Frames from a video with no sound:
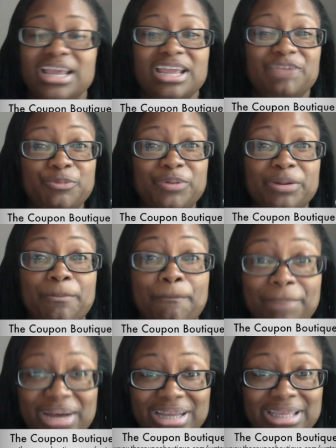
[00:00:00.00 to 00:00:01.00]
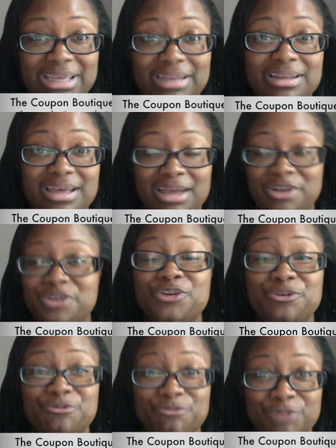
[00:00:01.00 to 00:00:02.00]
if you put a bucket under
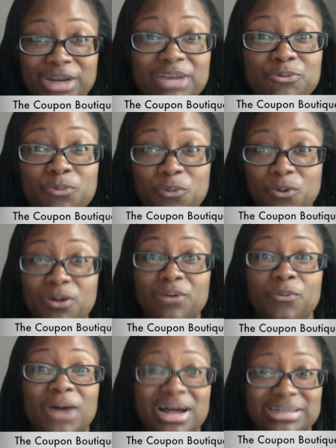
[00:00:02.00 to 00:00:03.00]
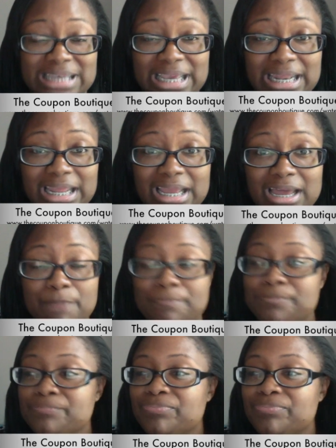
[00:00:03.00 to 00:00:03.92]
your running water while it's heating up